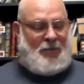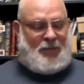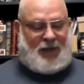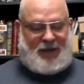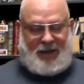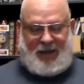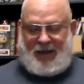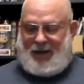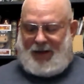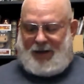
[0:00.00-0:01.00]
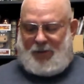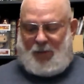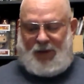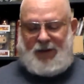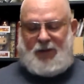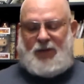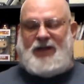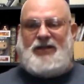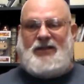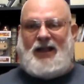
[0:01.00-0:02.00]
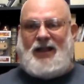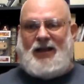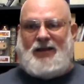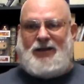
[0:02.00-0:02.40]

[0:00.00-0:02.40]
But one of the reasons I got